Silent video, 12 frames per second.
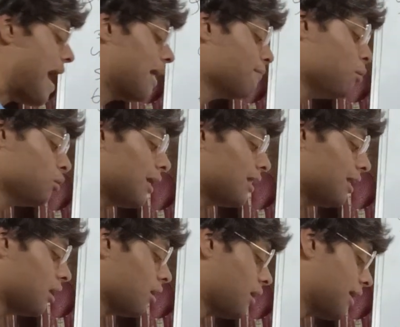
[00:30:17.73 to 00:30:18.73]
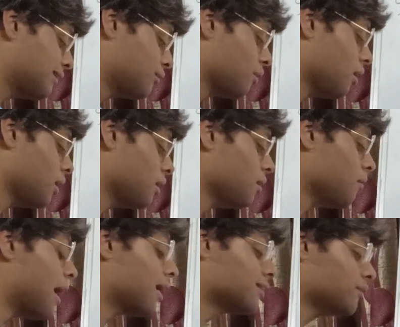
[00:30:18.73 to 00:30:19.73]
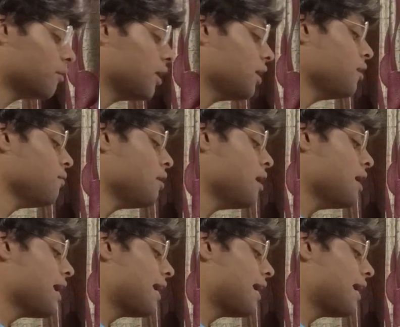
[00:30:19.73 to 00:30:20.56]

And both are the accent aigu,